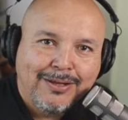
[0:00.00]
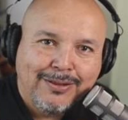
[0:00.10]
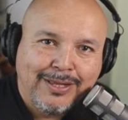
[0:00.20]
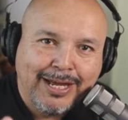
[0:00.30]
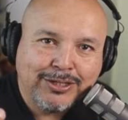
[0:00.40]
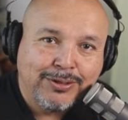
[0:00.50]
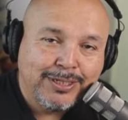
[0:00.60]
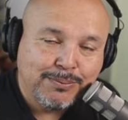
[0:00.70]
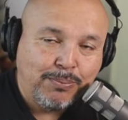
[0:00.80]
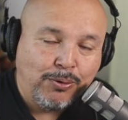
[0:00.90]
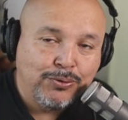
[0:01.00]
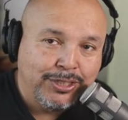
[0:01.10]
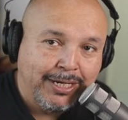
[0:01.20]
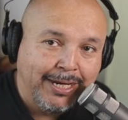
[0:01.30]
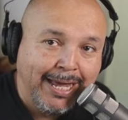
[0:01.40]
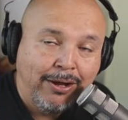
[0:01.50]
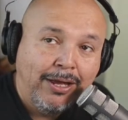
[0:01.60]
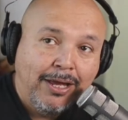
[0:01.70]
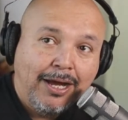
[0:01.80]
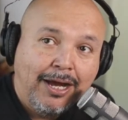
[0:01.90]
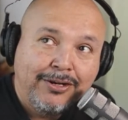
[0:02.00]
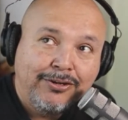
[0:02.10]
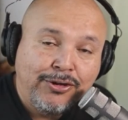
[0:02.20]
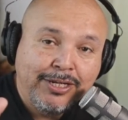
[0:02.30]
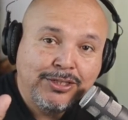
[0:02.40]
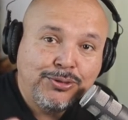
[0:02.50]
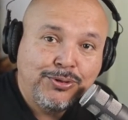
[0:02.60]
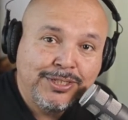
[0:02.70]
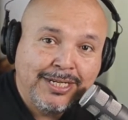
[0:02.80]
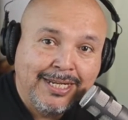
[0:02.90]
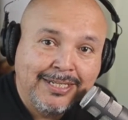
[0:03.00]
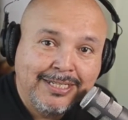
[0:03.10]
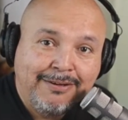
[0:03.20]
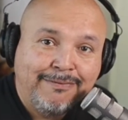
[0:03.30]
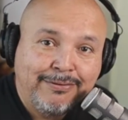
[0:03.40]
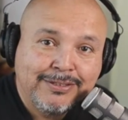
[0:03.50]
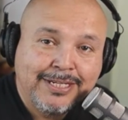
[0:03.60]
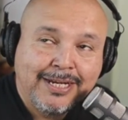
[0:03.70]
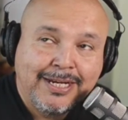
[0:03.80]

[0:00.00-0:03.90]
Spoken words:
actual exposure. Now, I don't need to use an ND filter